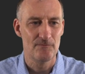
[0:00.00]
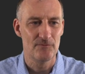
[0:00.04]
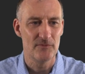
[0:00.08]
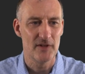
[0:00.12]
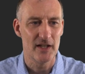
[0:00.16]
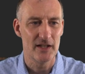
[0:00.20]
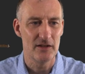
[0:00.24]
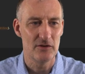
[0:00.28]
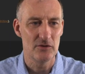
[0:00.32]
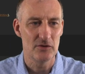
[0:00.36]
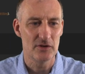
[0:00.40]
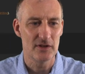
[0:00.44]

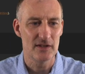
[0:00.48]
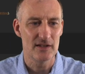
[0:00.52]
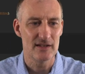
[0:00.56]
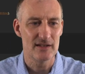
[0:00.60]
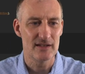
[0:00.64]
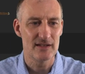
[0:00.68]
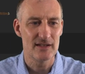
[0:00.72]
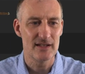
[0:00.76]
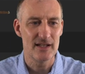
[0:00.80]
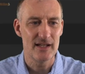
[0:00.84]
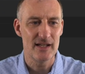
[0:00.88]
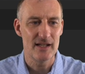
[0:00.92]
then you can
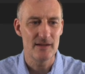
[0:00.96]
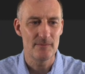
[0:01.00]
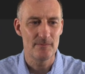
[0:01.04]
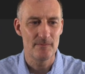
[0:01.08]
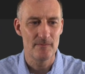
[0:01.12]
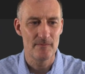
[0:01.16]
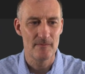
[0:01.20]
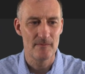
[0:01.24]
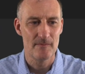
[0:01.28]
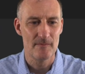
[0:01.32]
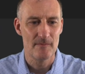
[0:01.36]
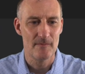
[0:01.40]
see
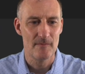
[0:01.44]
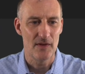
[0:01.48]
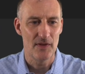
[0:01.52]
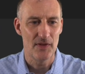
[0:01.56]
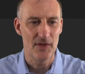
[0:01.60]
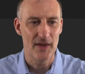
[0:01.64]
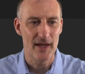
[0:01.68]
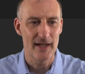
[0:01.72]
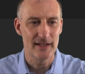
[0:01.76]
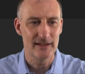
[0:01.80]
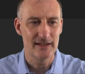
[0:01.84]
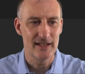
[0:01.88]

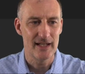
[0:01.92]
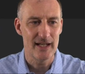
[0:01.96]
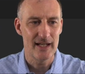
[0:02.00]
that